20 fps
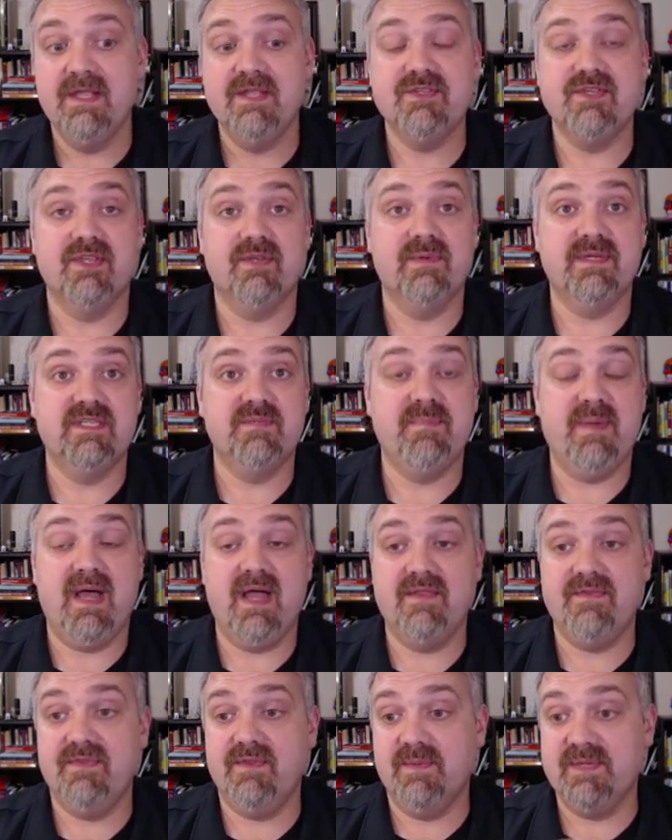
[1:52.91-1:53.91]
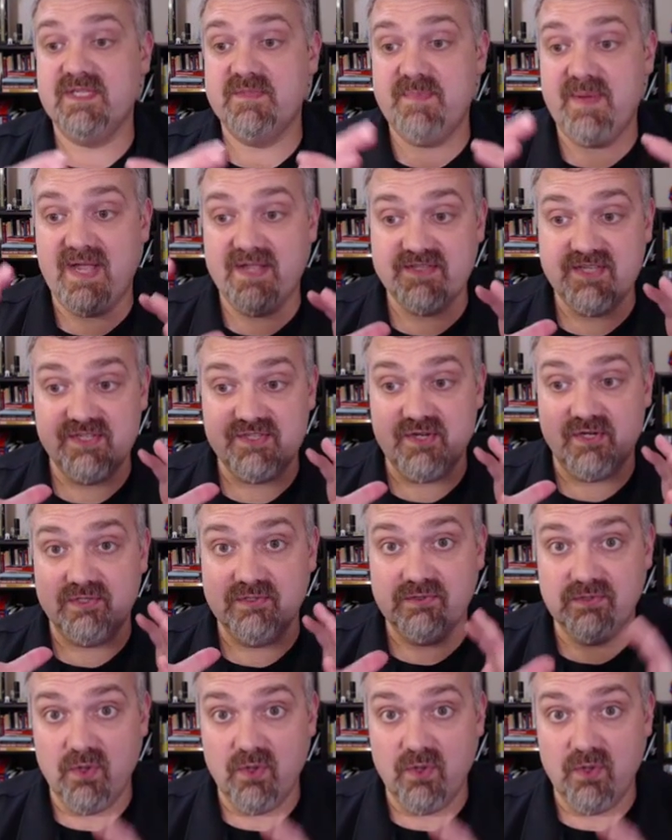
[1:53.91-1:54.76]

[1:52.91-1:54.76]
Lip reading: So the responses are